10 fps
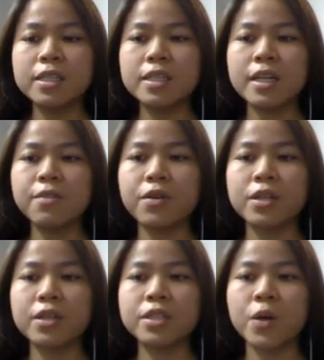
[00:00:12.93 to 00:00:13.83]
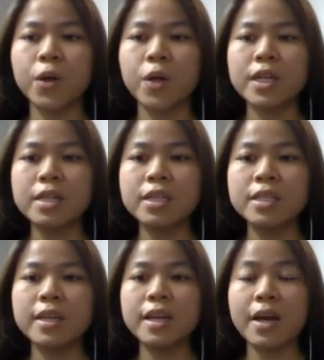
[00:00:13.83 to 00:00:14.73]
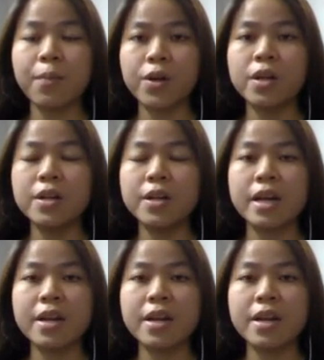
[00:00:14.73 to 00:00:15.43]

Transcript: This study focuses on understanding and modeling the